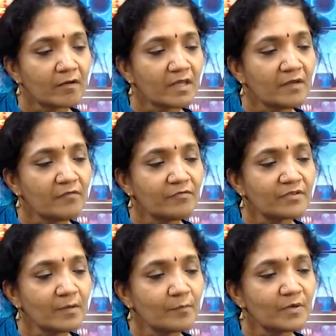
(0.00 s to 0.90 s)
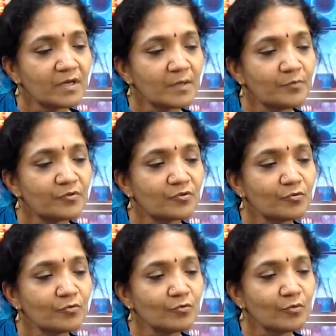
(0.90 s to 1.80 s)
Give some tips
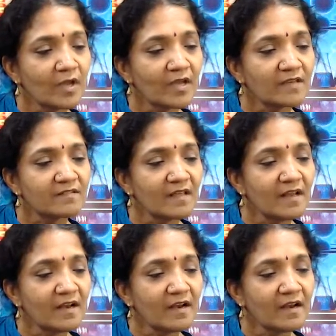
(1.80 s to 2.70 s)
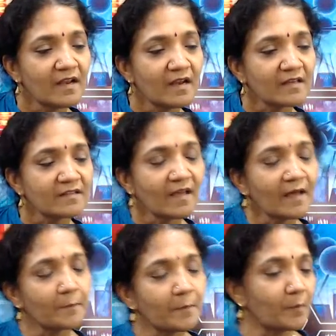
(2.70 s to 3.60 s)
to excel in
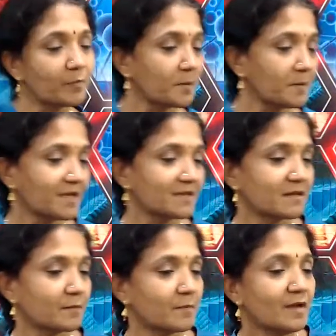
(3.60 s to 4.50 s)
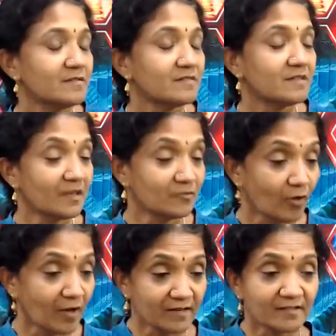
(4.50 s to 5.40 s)
exam, upcoming exam. See, that's
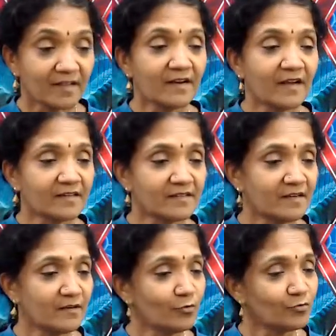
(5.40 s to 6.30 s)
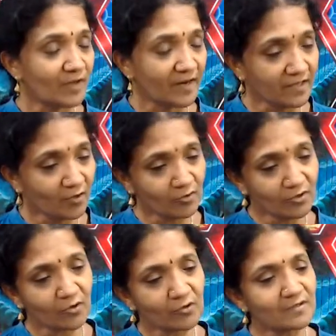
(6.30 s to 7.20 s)
all I said. I said you study all
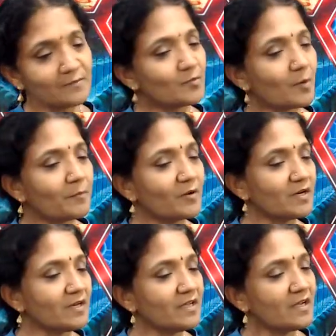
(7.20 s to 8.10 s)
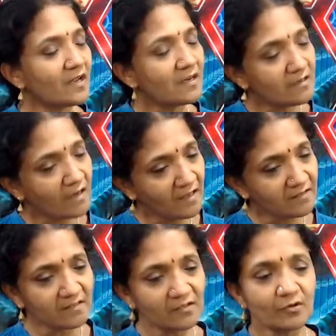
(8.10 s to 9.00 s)
the concepts properly and
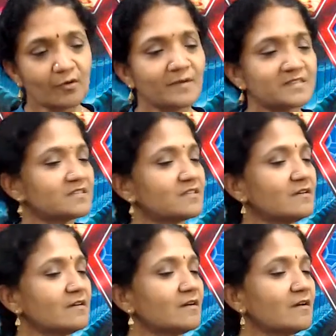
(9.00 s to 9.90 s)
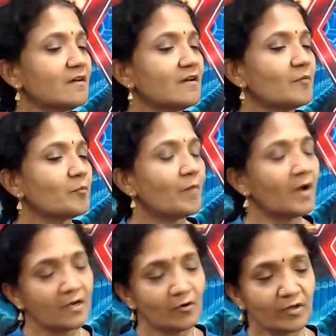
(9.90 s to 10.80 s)
answer to the question
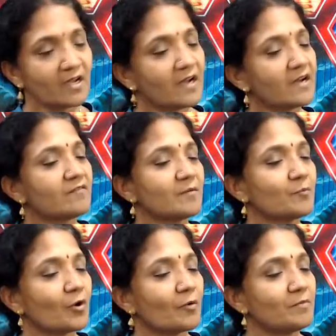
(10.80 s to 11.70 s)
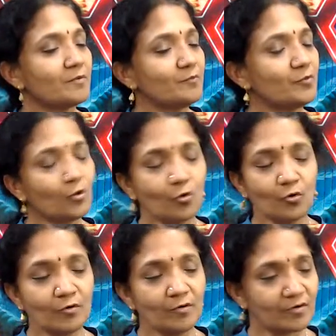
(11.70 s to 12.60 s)
by looking at every problem.
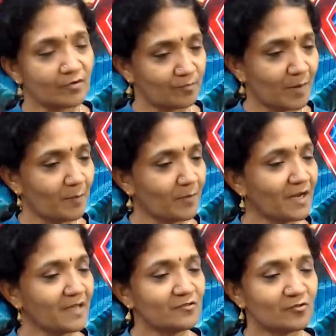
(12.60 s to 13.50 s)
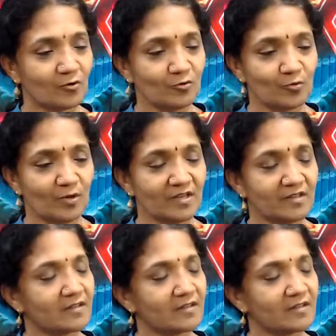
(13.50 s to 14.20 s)
Don't memorize or do it.